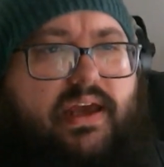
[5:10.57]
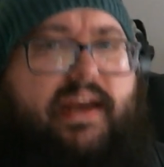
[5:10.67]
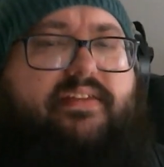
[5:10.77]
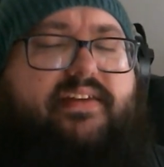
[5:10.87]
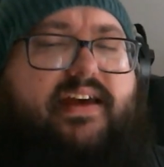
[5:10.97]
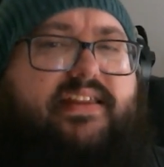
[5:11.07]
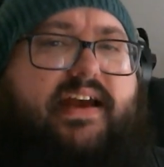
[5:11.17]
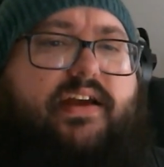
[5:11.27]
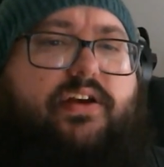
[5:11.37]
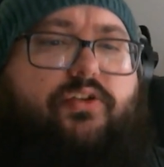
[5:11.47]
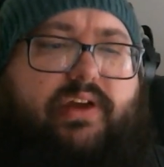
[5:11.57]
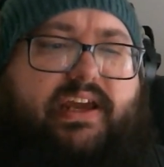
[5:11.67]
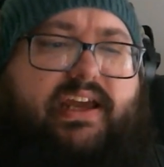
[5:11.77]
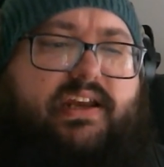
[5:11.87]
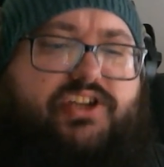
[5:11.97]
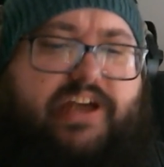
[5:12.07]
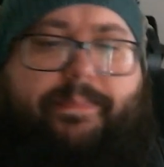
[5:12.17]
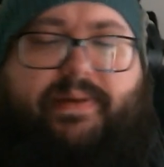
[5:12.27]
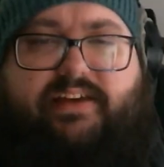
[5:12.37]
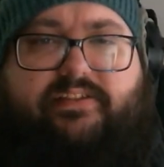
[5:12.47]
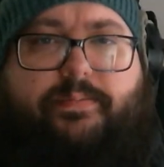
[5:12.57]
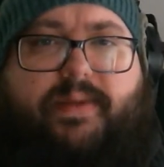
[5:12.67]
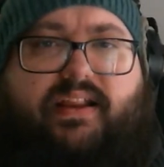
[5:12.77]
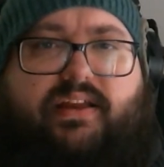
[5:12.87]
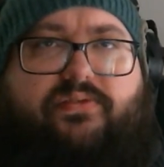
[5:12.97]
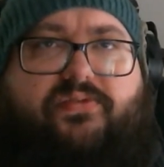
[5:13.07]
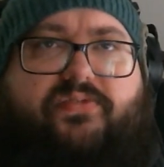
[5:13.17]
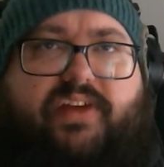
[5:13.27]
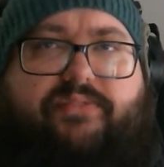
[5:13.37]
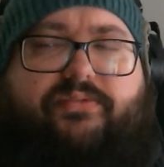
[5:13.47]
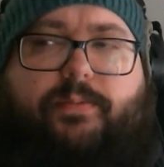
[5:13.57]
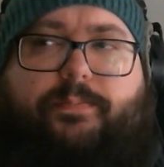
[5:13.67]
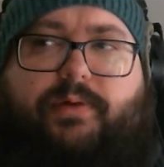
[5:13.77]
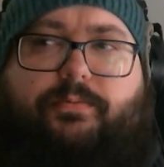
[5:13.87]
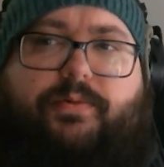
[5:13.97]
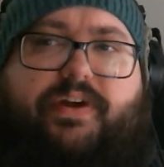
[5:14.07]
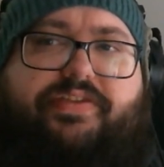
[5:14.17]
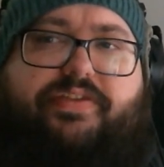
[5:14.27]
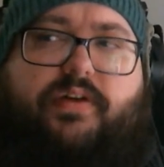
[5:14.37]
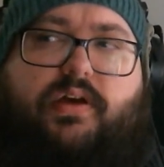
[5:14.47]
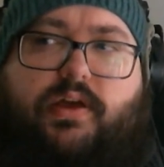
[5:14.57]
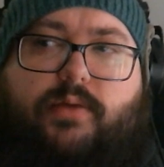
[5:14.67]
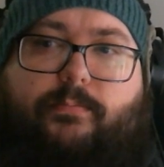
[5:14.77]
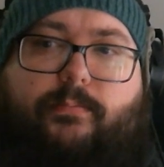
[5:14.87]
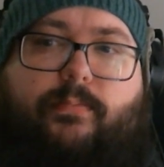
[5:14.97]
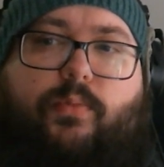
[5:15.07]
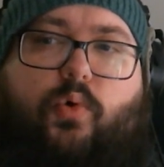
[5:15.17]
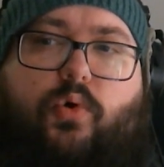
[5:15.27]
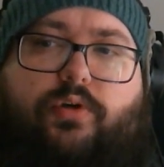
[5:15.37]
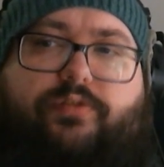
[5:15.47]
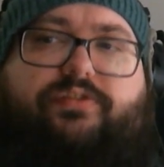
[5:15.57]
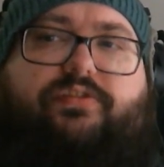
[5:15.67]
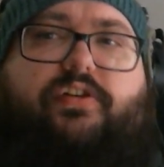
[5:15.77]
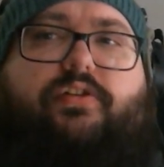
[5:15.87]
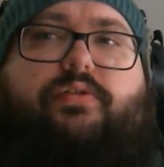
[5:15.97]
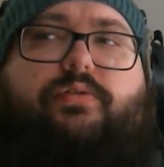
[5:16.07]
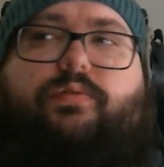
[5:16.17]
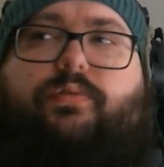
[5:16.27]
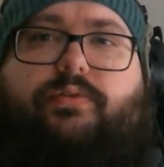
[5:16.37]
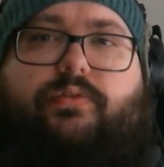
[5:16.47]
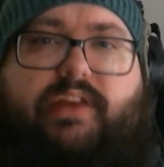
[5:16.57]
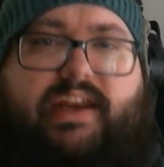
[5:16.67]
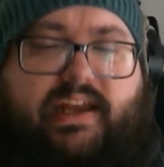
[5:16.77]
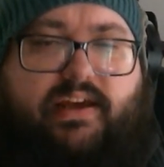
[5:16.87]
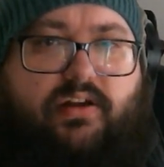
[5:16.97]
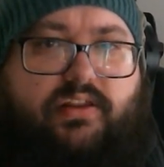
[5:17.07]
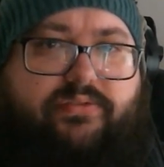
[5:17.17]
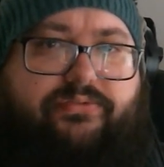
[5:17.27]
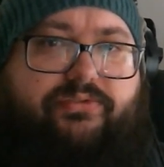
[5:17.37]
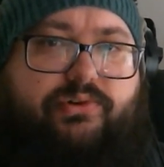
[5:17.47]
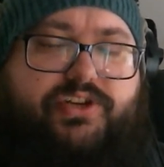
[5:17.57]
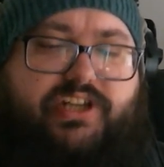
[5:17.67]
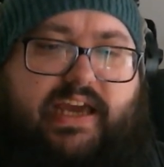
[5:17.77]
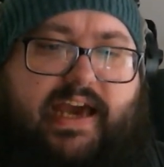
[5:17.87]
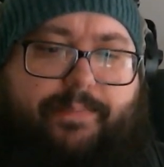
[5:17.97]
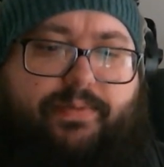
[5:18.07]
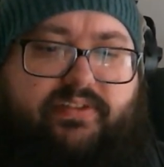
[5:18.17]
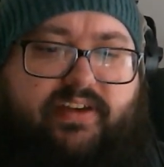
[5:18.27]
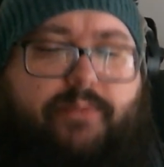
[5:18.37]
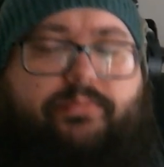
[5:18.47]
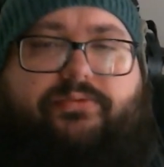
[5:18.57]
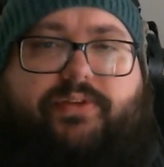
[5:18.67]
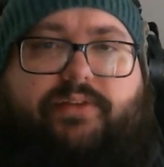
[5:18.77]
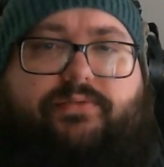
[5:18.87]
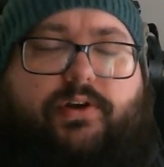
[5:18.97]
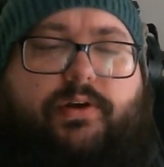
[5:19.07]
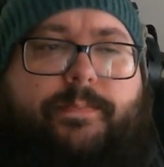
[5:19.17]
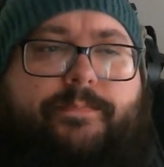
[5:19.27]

And it's got that green Japanese melon flavor but with more so leaning on the Fuji apple type flavor.